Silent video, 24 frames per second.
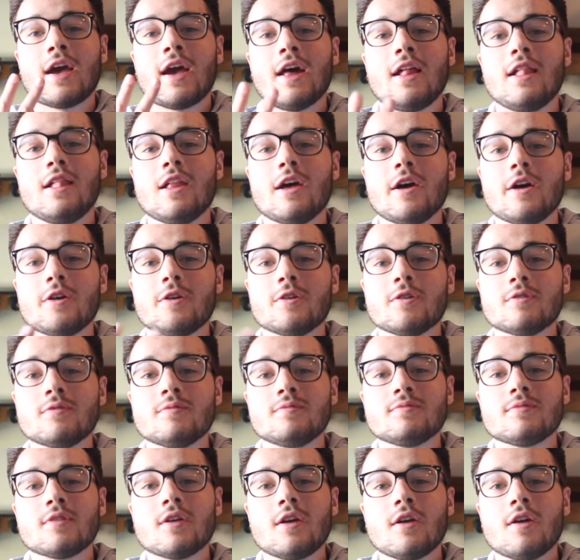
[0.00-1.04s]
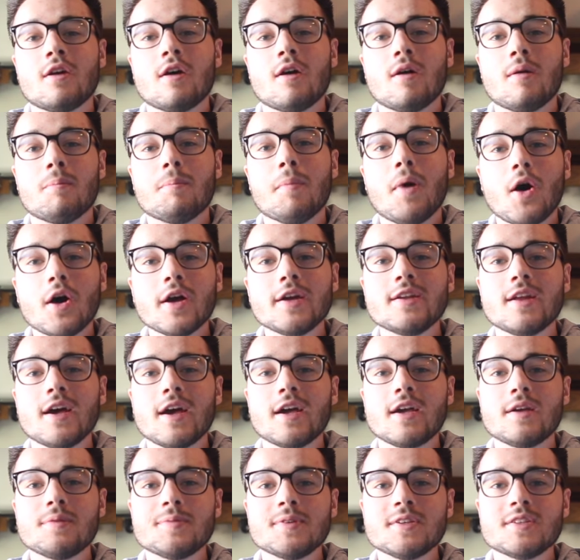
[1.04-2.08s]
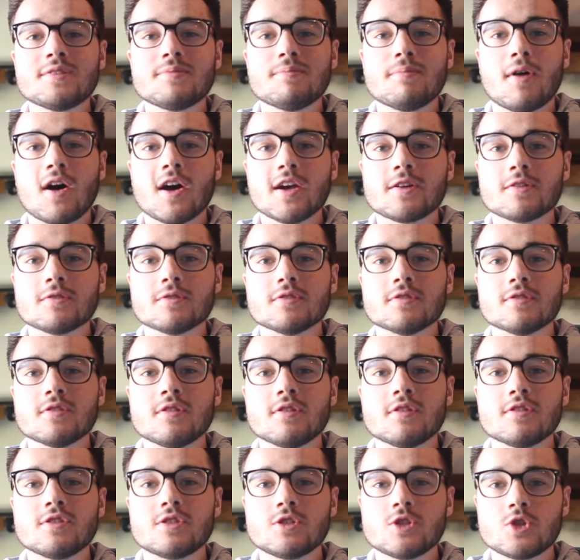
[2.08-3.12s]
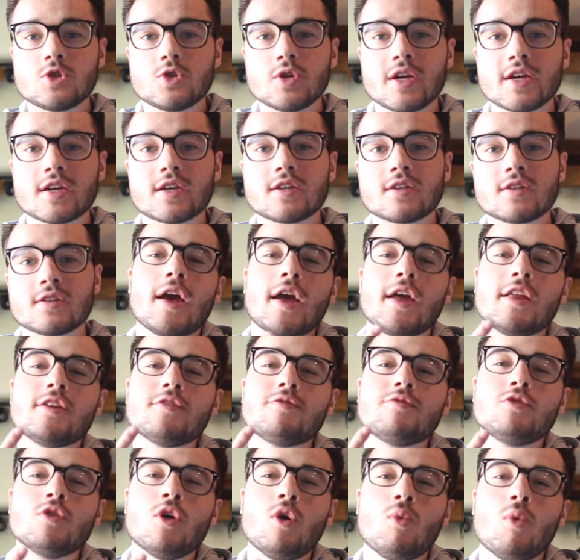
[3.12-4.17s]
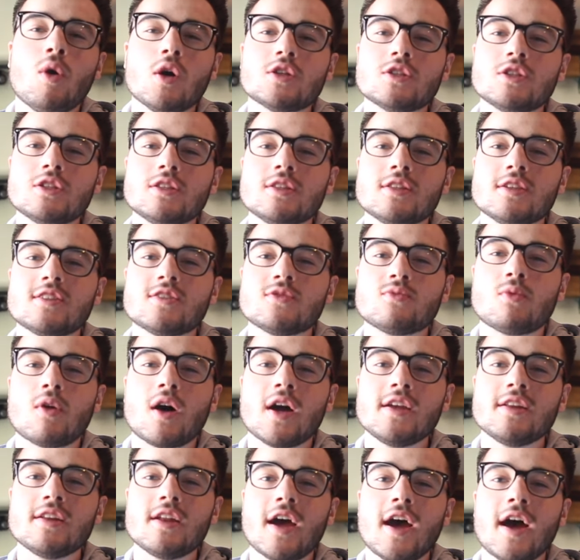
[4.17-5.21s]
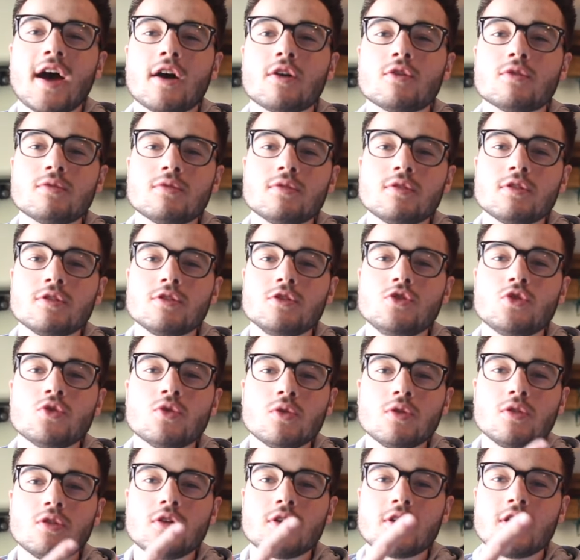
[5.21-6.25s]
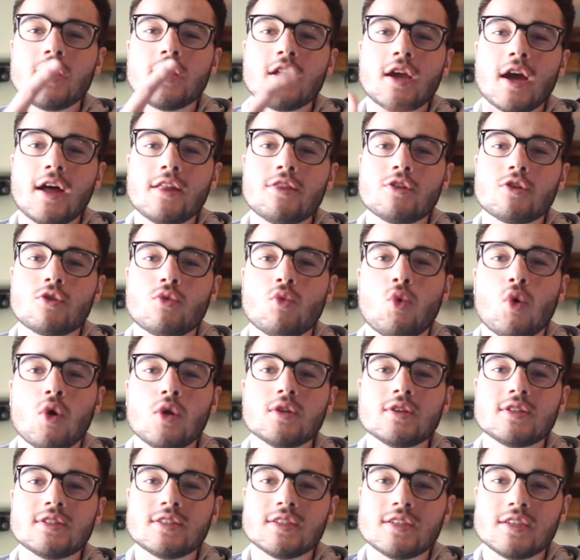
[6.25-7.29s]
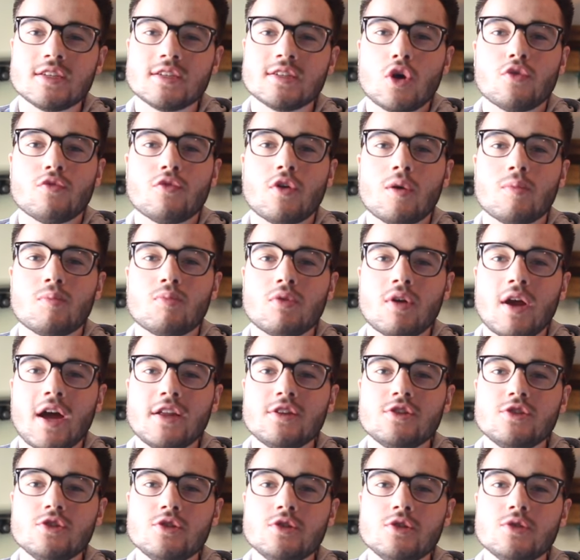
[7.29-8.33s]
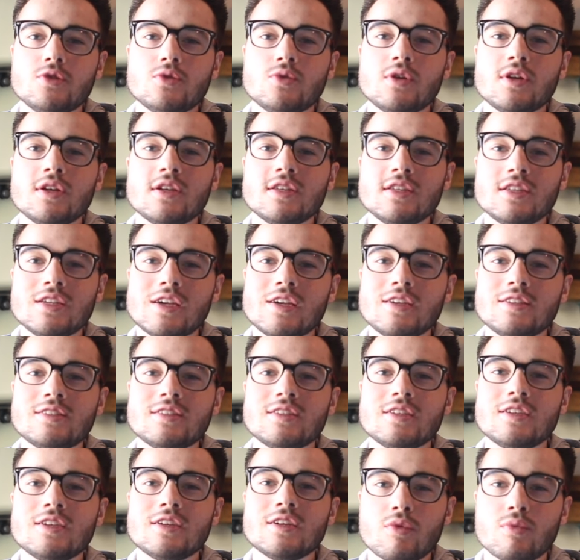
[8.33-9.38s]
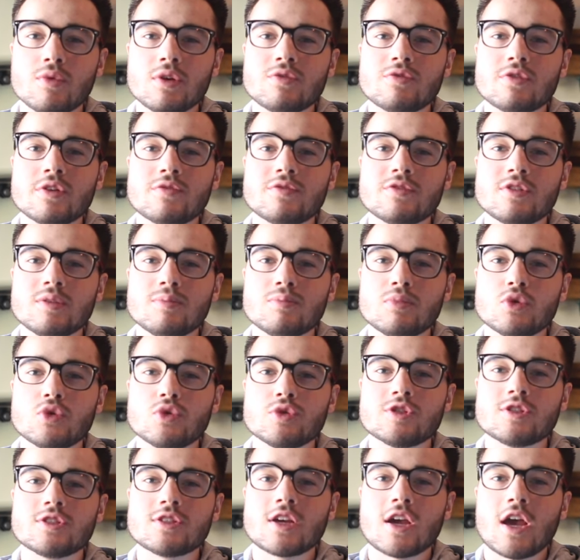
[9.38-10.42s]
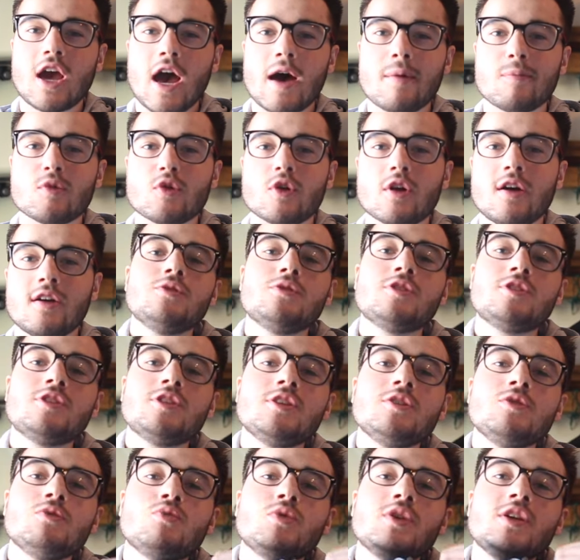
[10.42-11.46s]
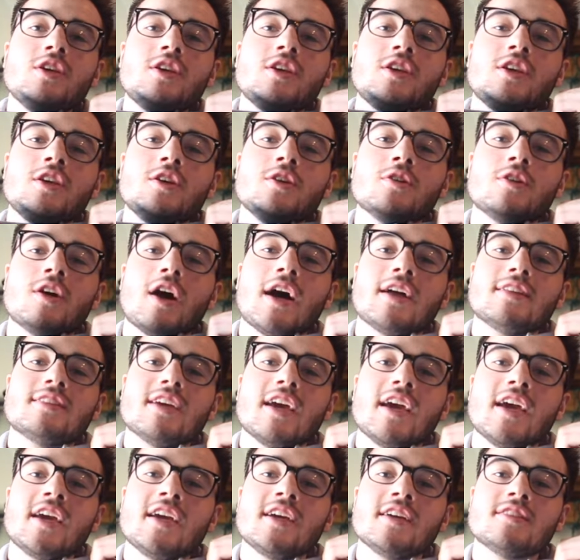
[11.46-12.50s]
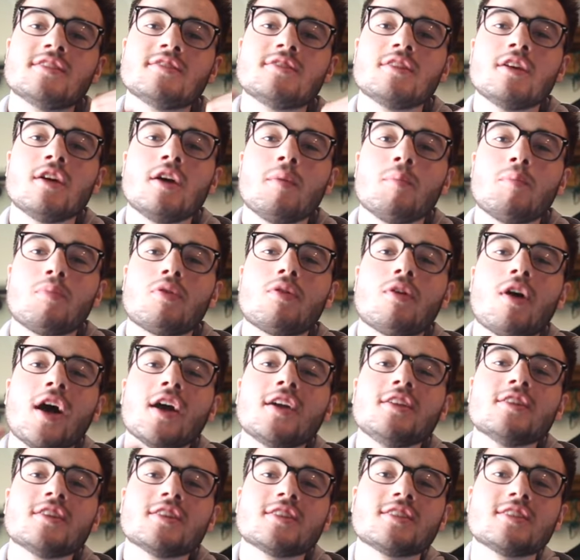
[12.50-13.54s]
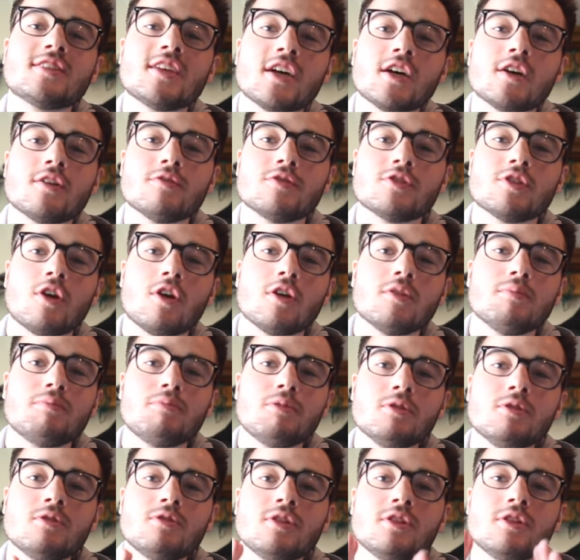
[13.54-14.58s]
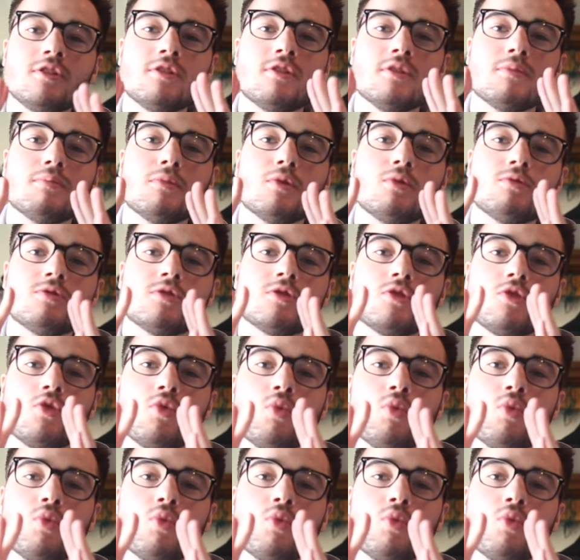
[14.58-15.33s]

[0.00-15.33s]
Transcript: Hello. My name is Michael Steric, and if you're watching this right now, you're looking at the quality of our brand new Yeezy three fifty Boost camera. You see, we here at AIDS pride ourselves on building the most